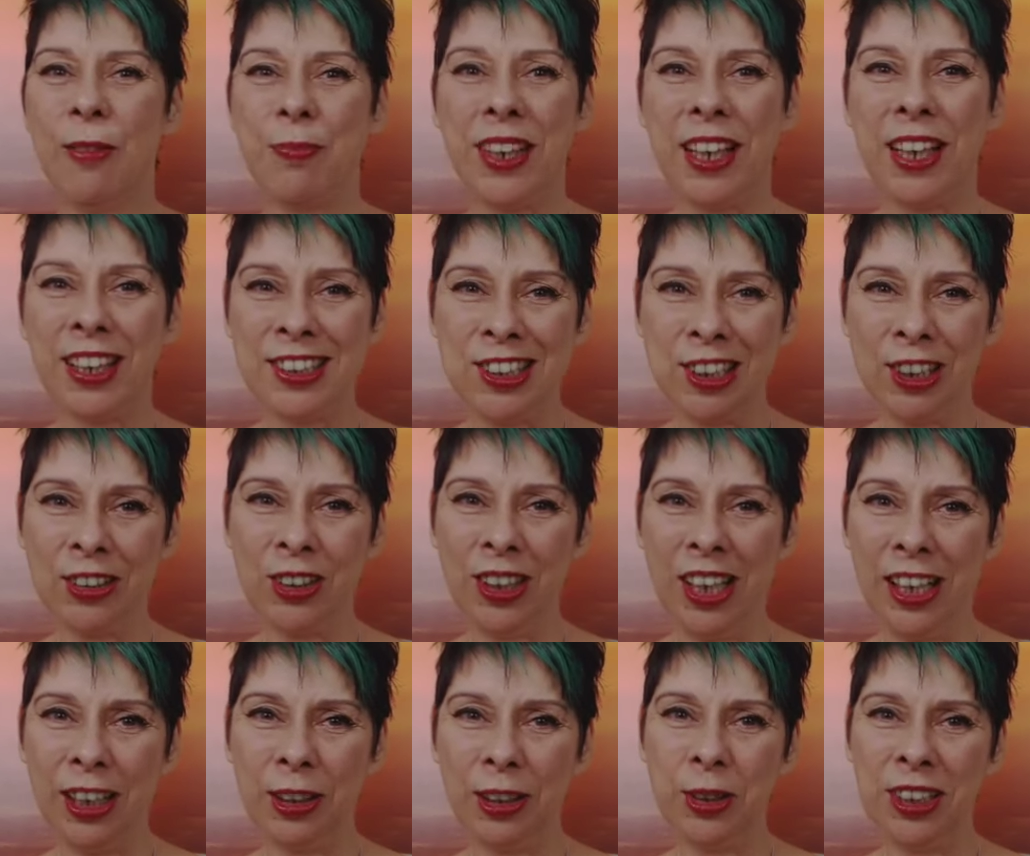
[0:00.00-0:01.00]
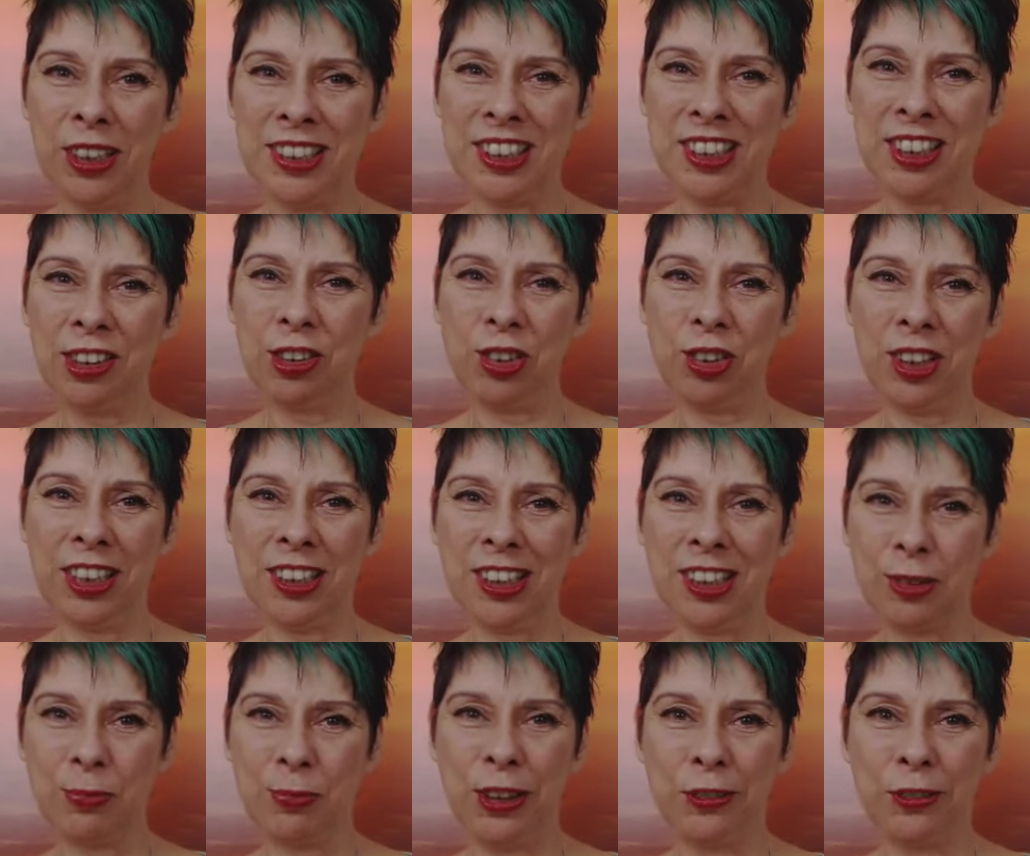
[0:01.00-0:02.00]
Yeah, so I would suggest
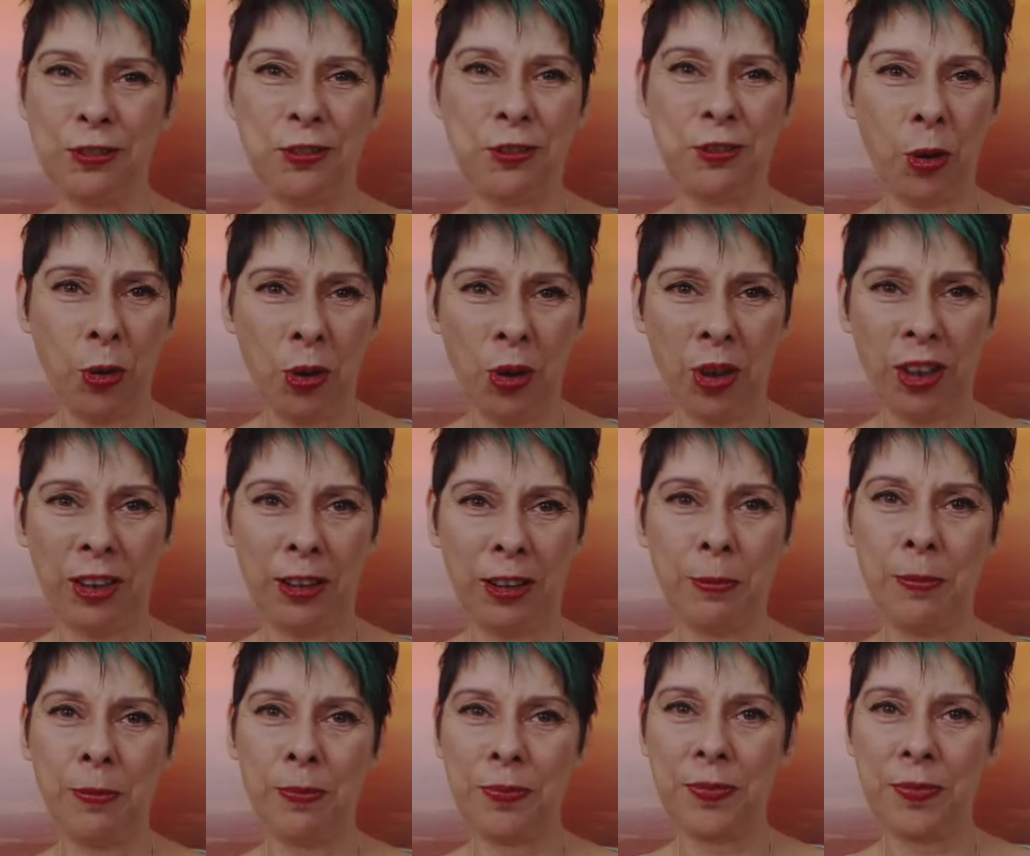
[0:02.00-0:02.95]
before